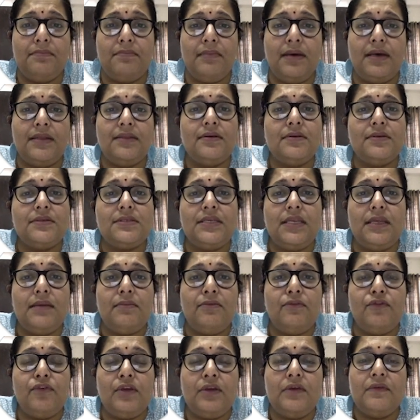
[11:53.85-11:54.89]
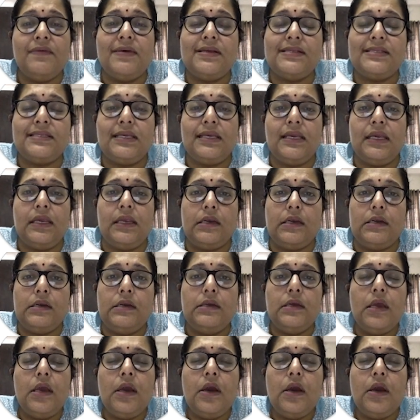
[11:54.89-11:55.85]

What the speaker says: Mother's name, if you give as a hint,